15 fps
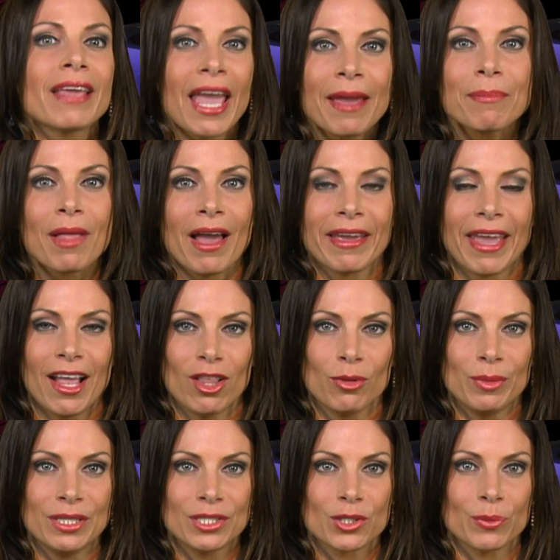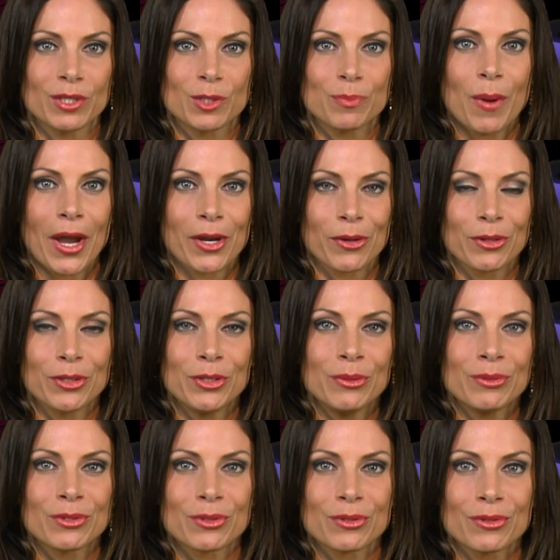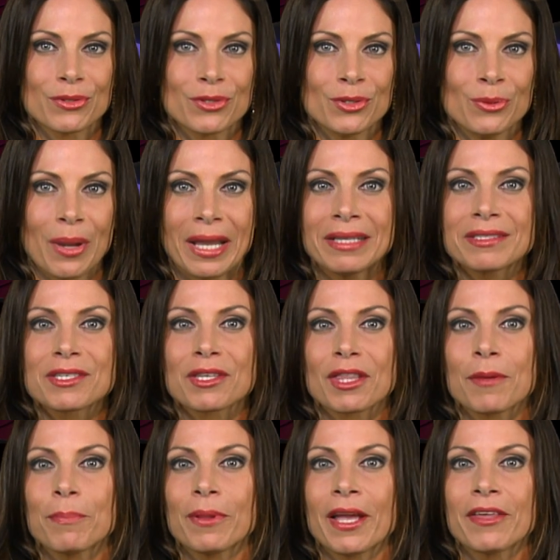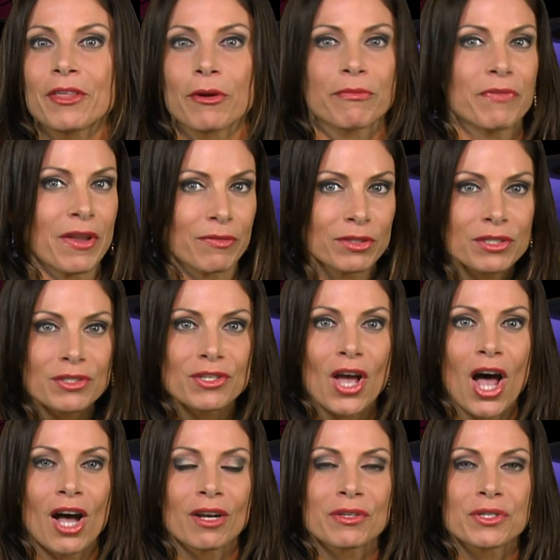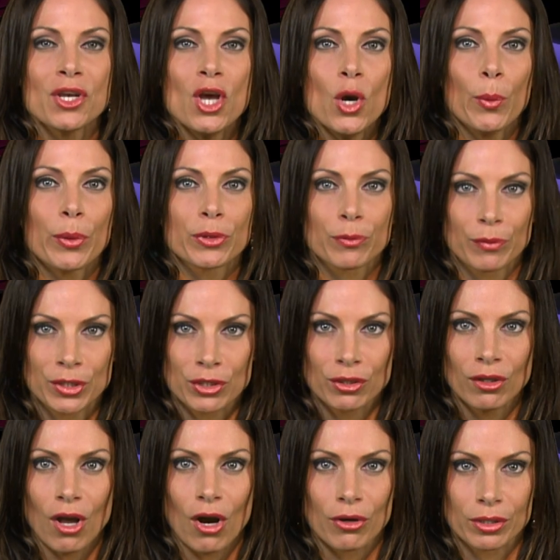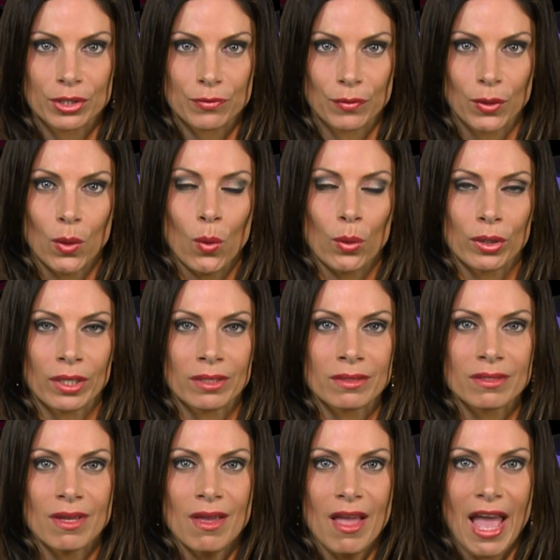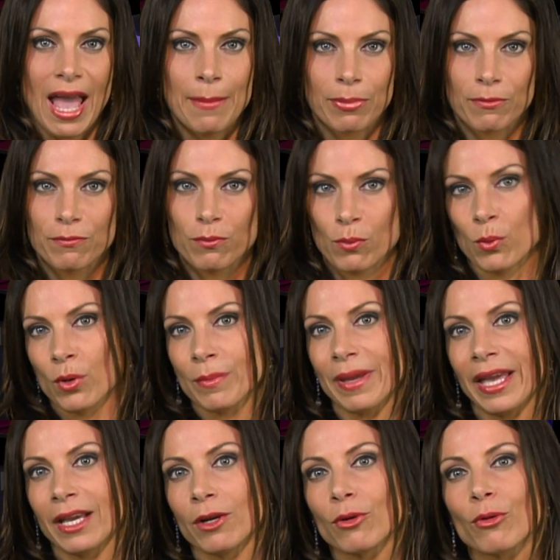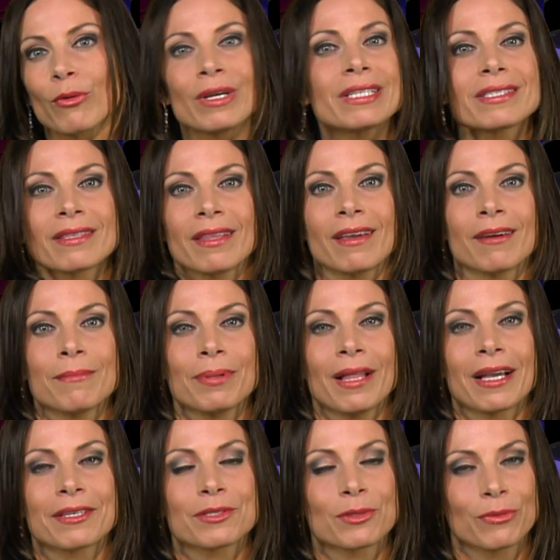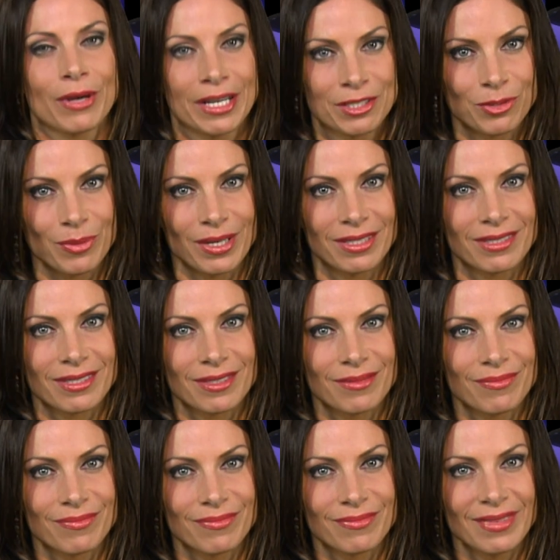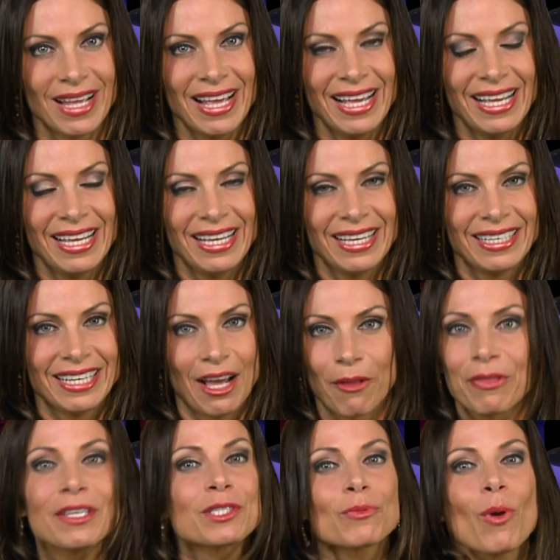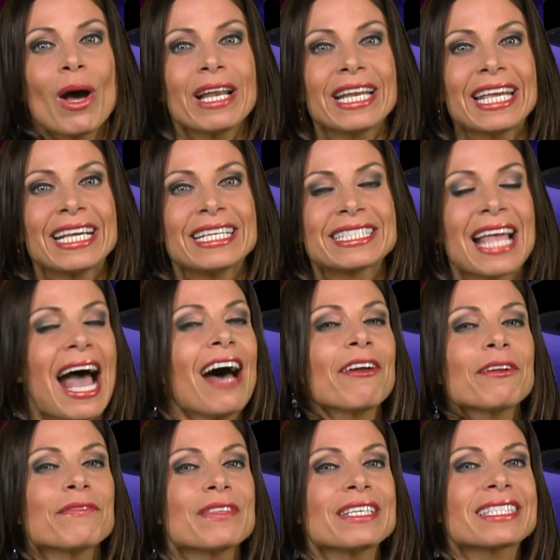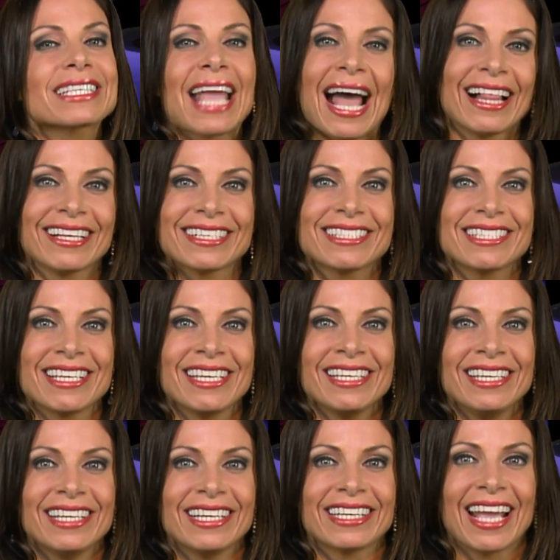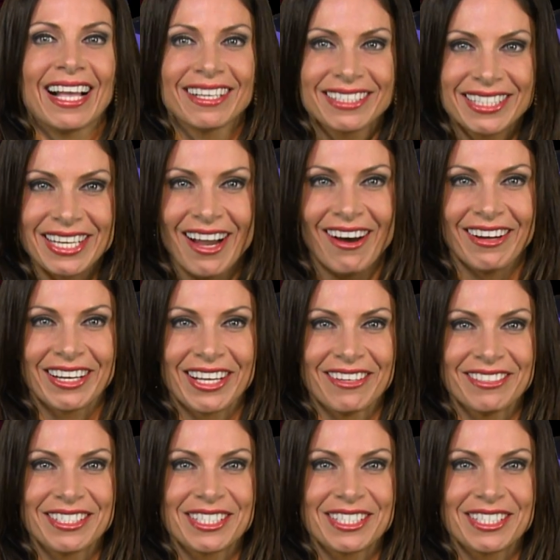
game-like elements to inspire users to instantly play their favorite songs with original artist recordings and perform increasingly complex arrangements. Now, this one is out of this galaxy. Galaxy Audio's